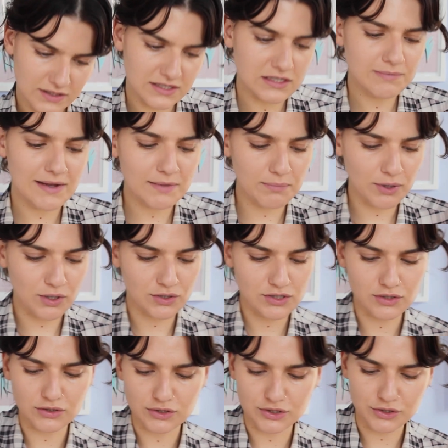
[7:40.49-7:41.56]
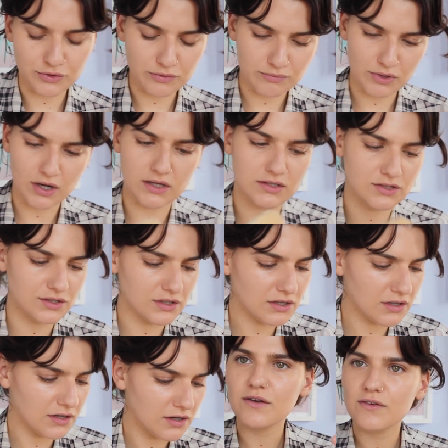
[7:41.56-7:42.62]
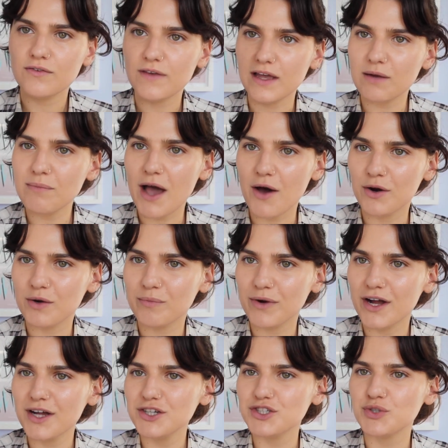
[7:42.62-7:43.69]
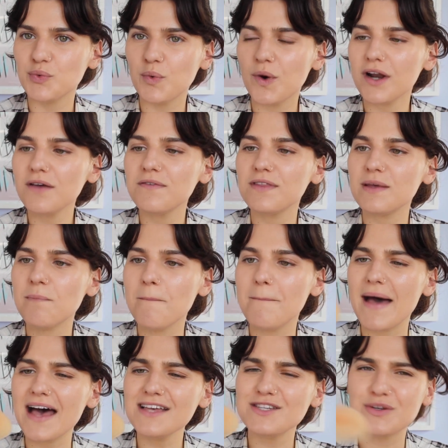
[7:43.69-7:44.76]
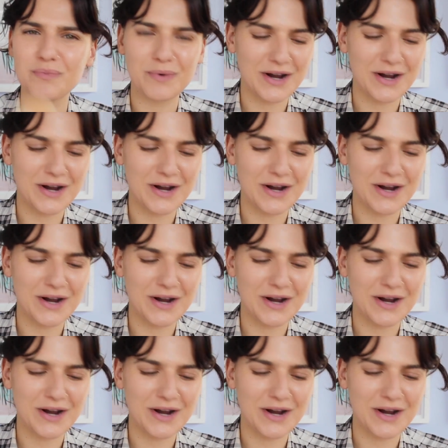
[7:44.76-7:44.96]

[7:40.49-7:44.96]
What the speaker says: This is my personal Dune bronzer, fan powder brush, one of the best